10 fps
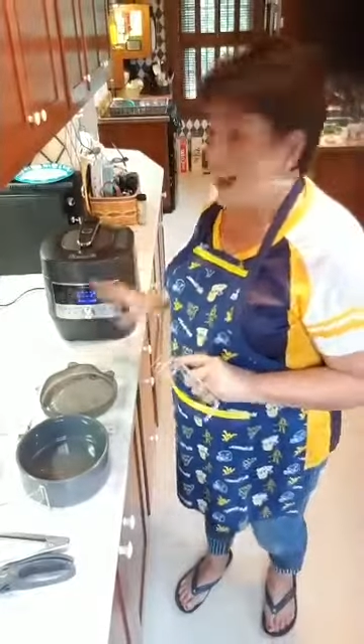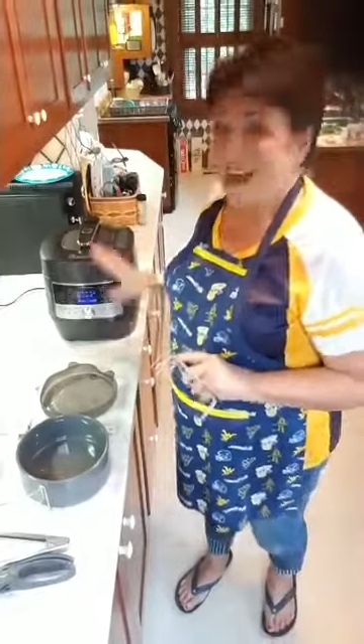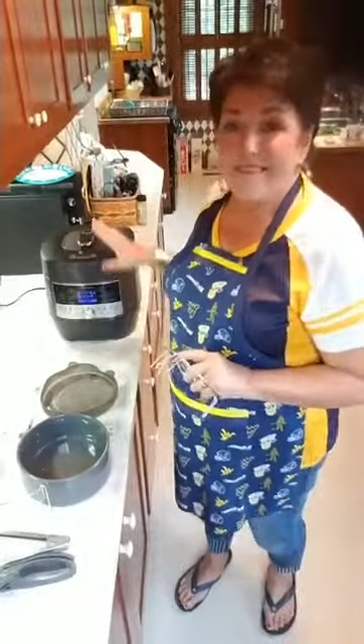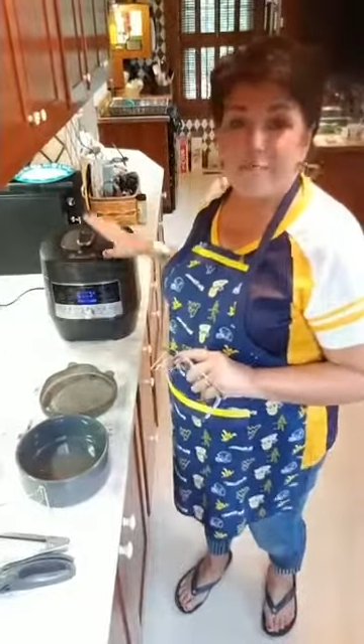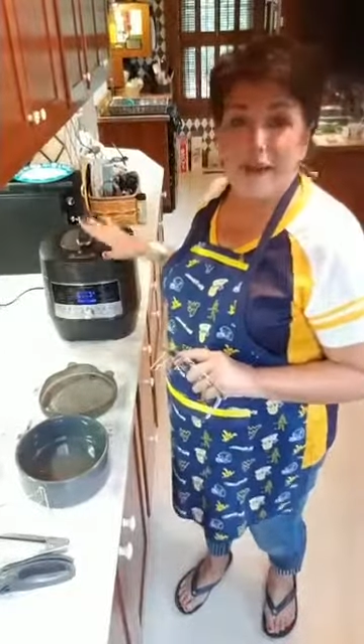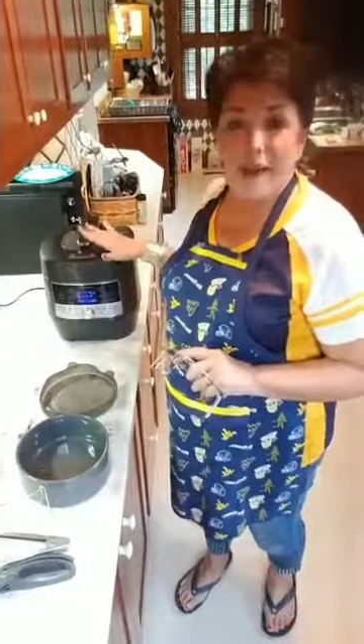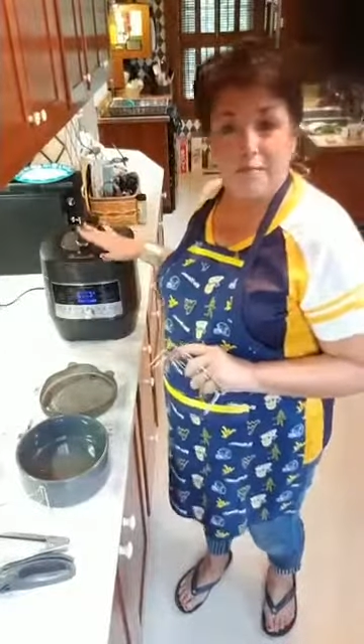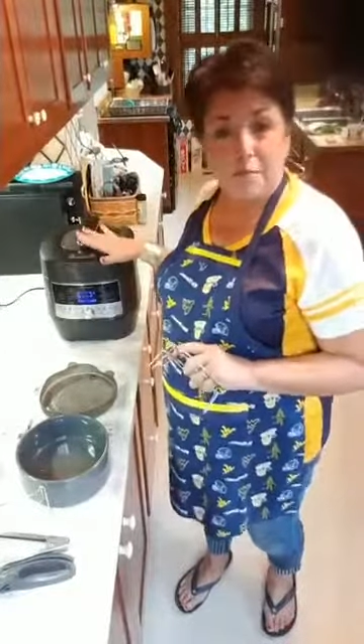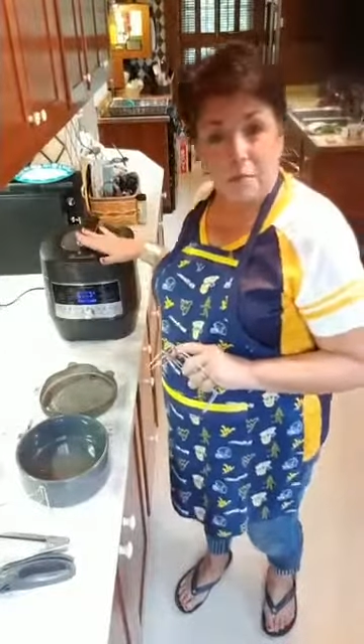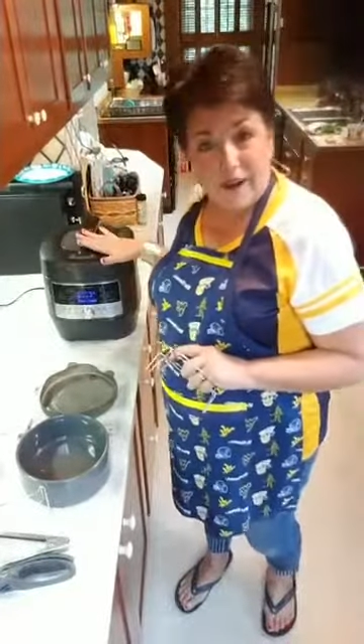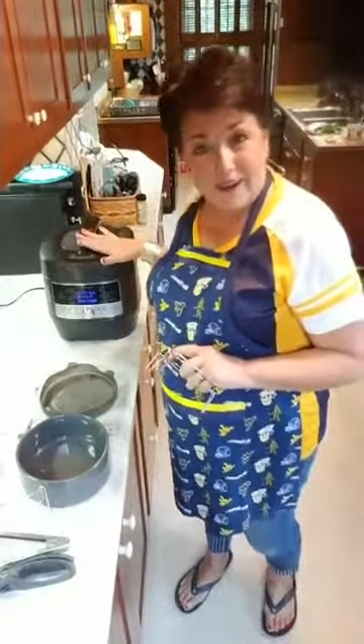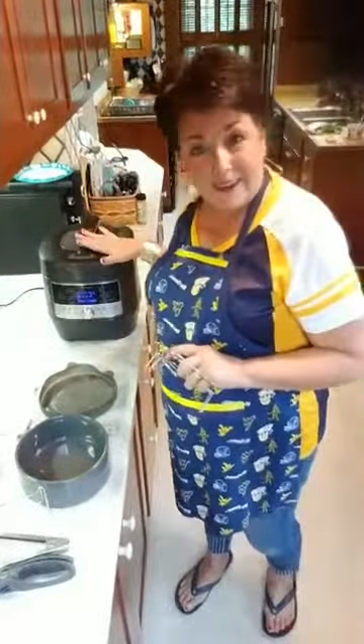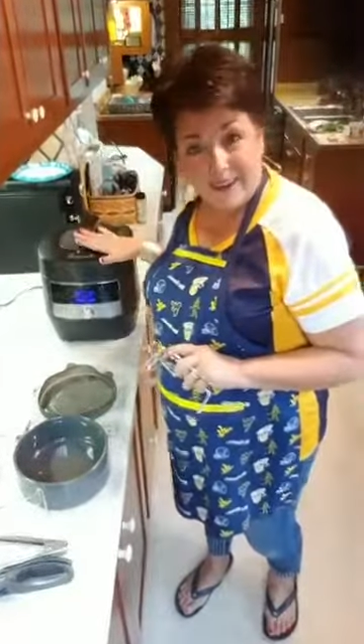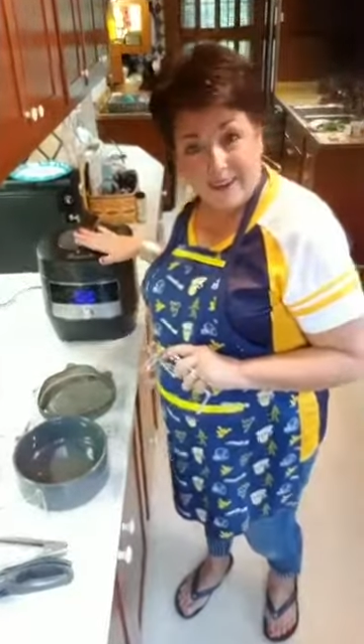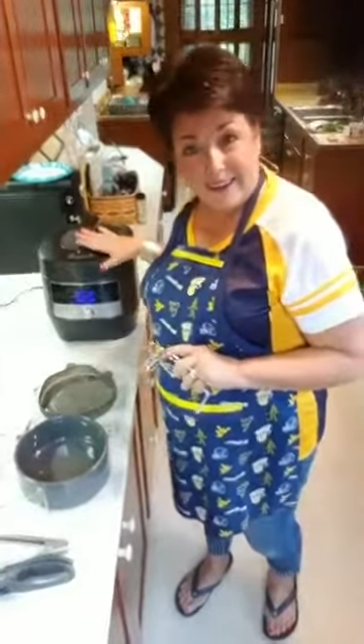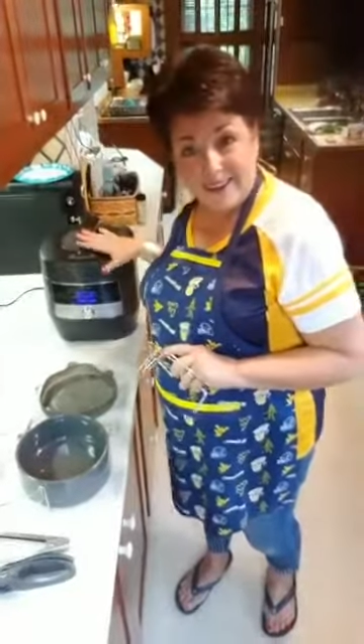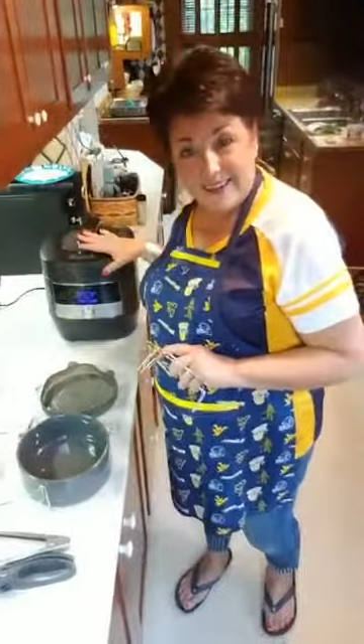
I've made bread in this.